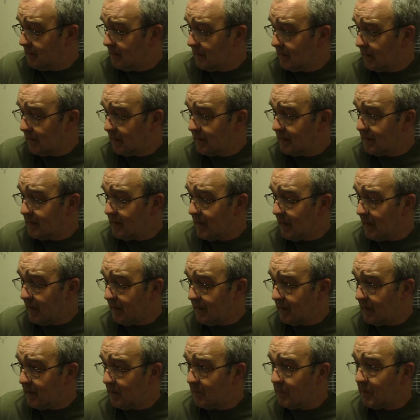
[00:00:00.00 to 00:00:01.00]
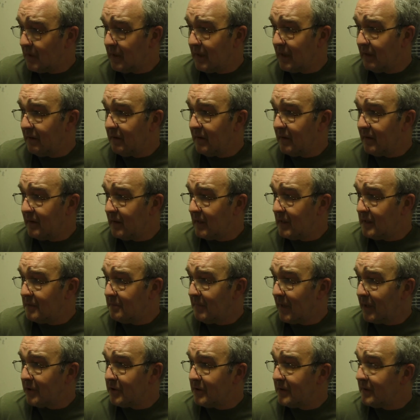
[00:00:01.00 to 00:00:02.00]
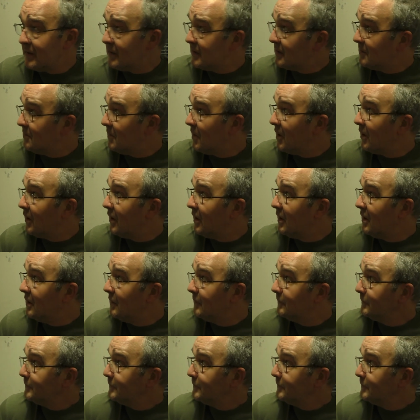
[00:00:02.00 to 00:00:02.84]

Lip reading: like I say, I think I'll probably get rid of these mattresses tomorrow.